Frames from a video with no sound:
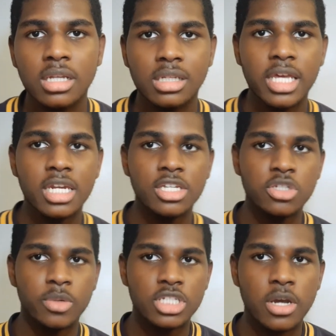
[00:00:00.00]
leading
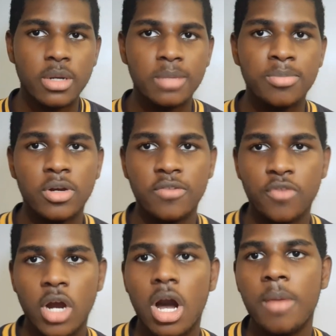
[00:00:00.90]
to a turning point
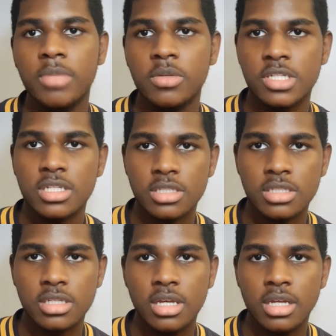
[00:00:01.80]
for all mutants.